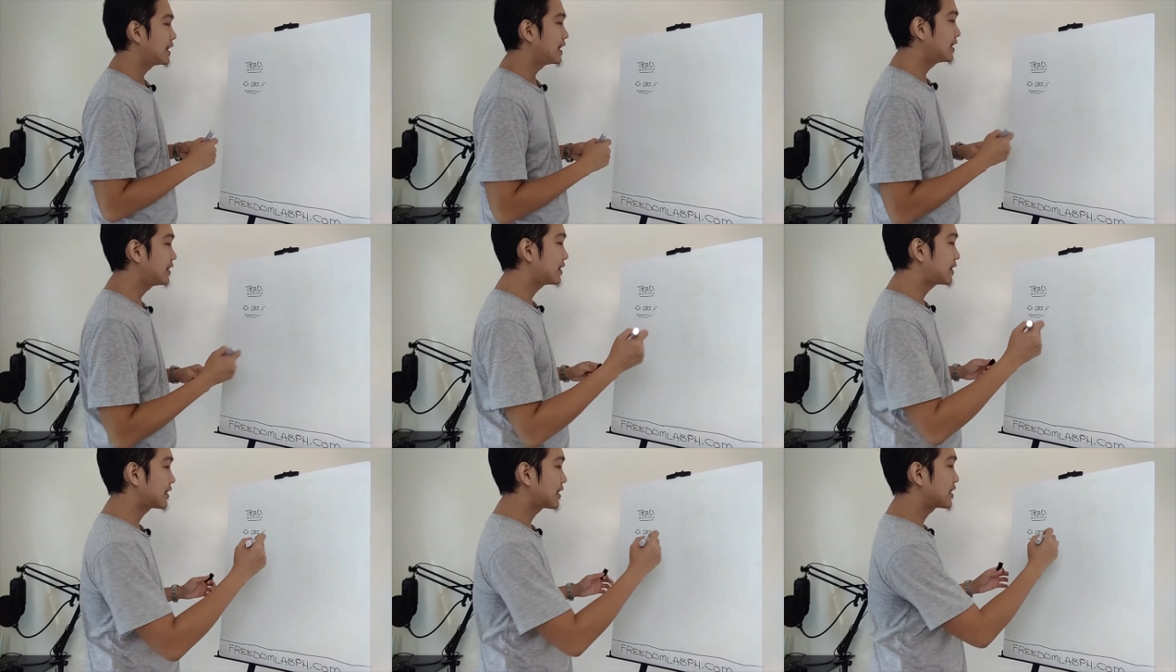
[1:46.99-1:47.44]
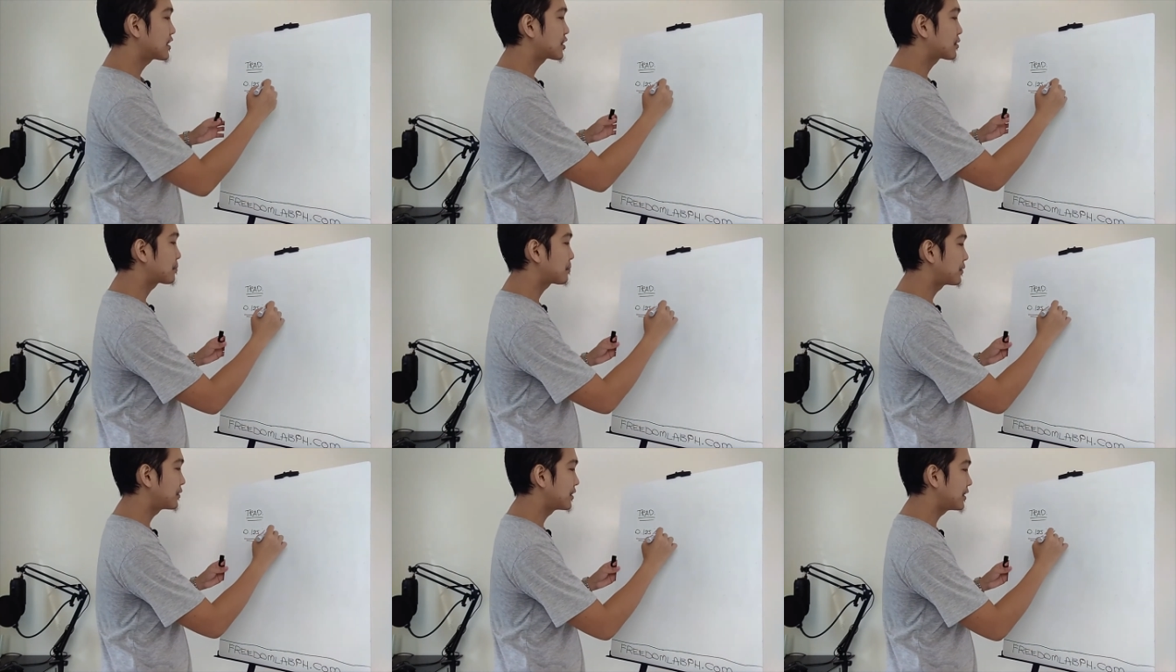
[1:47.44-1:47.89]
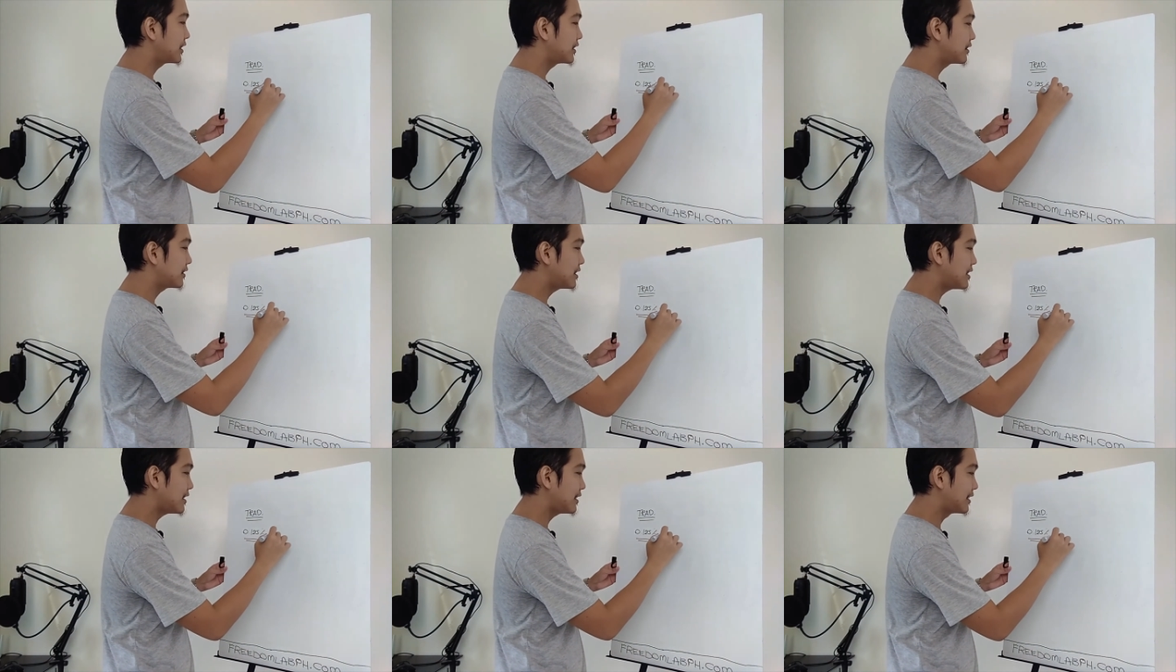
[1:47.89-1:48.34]
Interest per
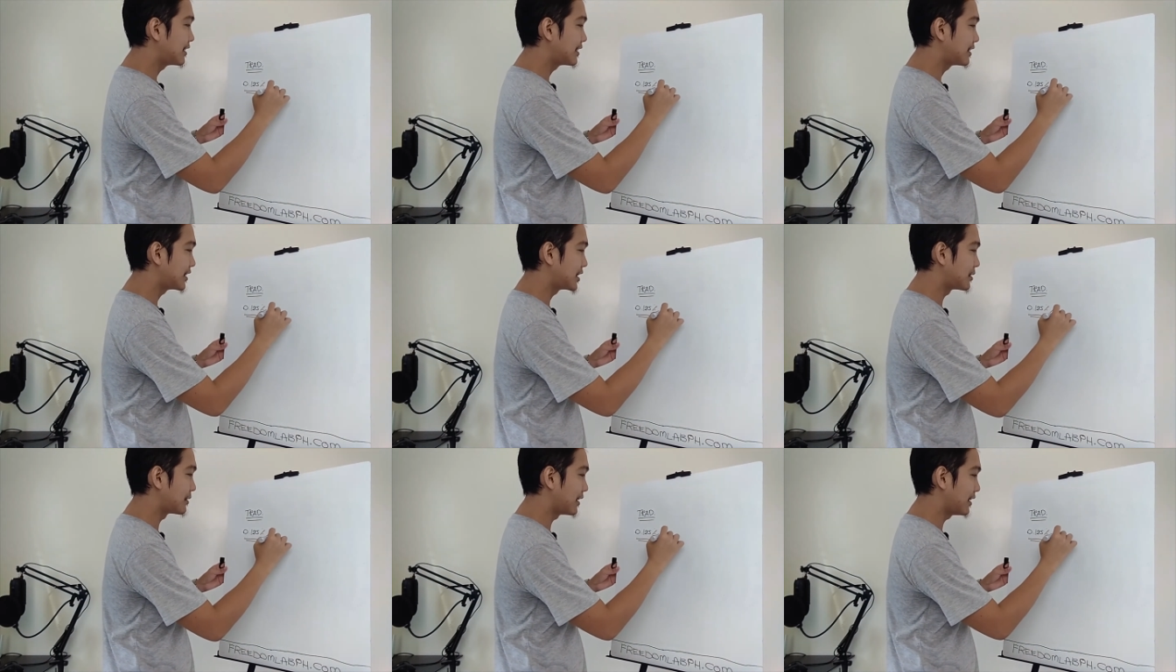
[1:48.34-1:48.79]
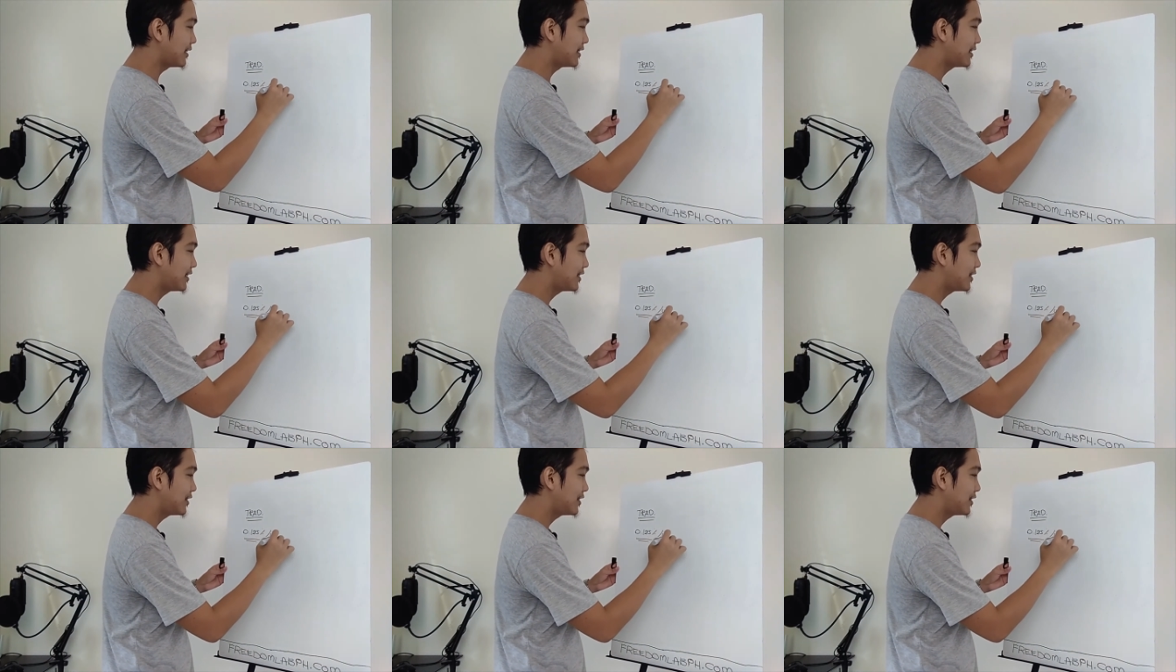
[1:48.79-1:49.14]
year yan, di ba?